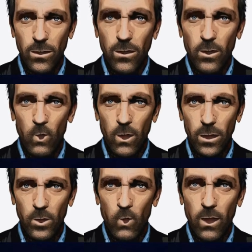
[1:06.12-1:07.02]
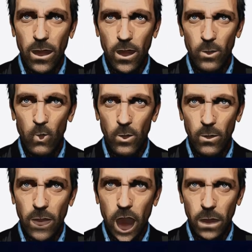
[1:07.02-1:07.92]
This layer serves as
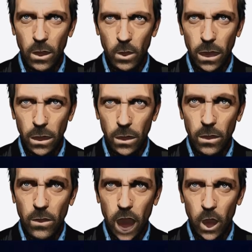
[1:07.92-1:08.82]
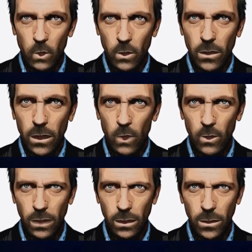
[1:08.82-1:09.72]
a kind of shield around the
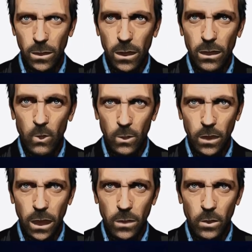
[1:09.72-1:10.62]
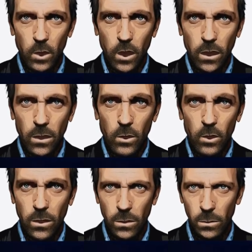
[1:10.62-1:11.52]
planet, deflecting the solar
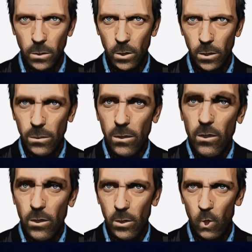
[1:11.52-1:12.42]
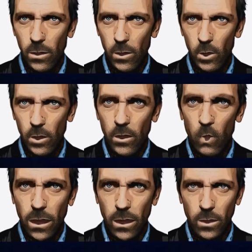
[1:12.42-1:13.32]
wind, an intense
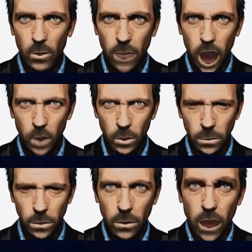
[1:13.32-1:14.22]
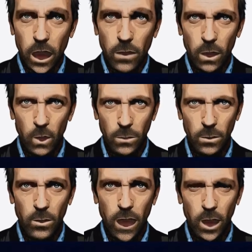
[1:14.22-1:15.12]
stream of hot,
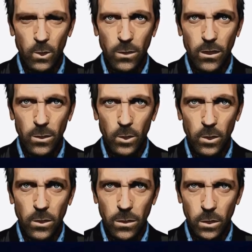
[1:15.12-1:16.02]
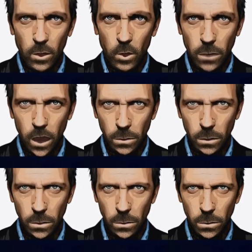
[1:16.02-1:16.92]
high-energy particles from the Sun.